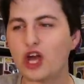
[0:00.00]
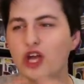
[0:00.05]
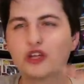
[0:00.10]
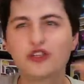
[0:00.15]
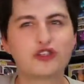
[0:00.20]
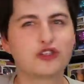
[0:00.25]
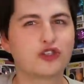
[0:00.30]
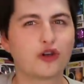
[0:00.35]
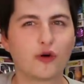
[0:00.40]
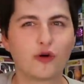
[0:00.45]

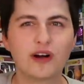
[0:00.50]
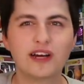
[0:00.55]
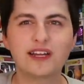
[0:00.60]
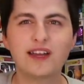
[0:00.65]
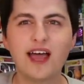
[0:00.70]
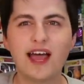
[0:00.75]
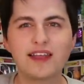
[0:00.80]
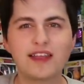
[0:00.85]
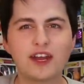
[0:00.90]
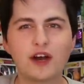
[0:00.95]

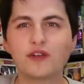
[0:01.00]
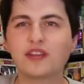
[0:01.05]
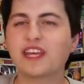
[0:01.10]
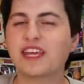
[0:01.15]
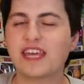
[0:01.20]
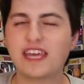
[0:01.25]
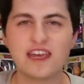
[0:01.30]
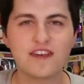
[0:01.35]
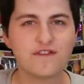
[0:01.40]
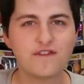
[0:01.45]
storyline that only
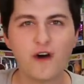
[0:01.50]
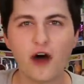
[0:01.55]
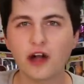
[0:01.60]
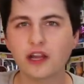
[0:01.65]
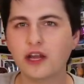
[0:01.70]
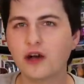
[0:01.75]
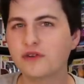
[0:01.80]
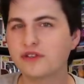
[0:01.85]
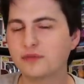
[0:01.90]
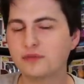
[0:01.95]
he
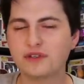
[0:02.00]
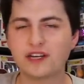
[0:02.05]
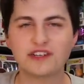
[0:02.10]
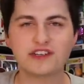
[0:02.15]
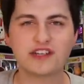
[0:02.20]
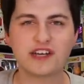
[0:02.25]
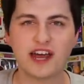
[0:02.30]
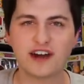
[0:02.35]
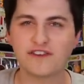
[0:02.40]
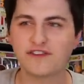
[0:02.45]
follows. It was
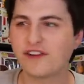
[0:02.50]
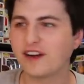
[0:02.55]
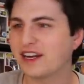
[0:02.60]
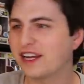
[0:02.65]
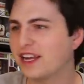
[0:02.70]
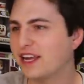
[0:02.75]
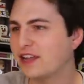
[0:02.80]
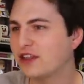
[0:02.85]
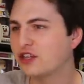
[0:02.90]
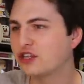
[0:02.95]
actually kind of
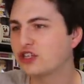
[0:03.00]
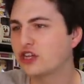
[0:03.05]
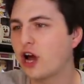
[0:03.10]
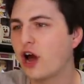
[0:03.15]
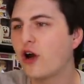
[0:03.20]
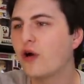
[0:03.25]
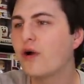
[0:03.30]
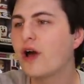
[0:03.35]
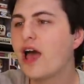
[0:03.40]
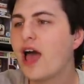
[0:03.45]
funny in the
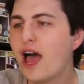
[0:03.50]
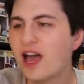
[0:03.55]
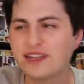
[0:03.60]
show.